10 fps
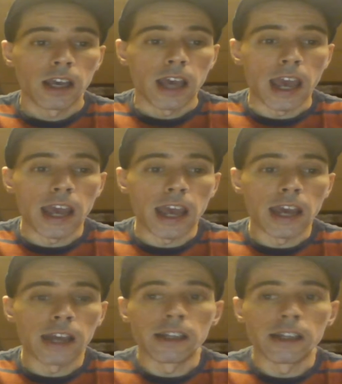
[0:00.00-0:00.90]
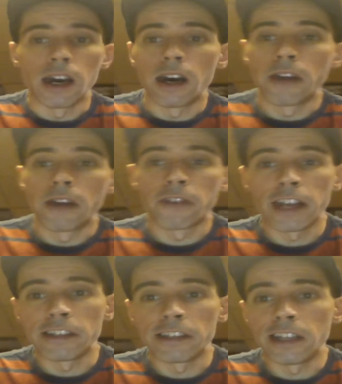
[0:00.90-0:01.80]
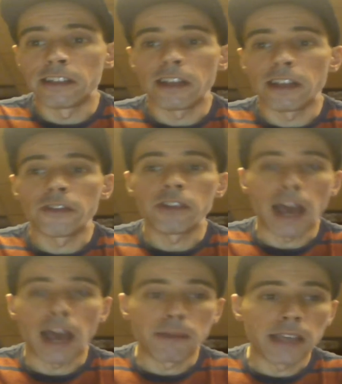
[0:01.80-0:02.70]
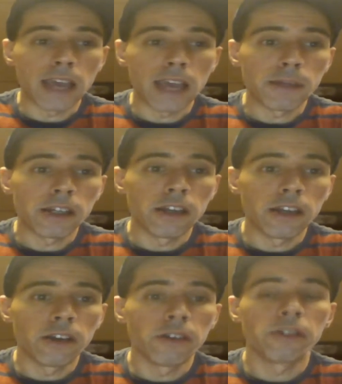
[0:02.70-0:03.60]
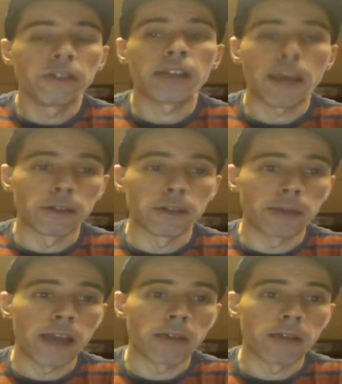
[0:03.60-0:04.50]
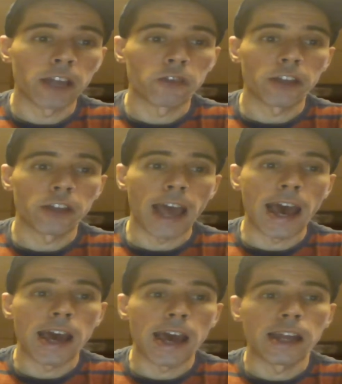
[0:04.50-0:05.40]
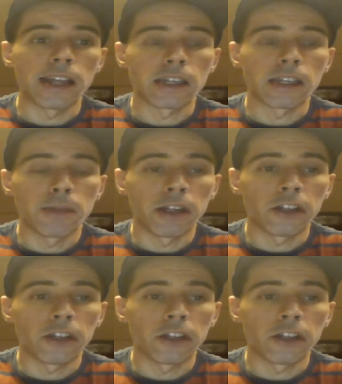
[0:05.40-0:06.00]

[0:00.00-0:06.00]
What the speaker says: And for instance, if you type in gaming news, Gamers Bay ranks for that. In the communities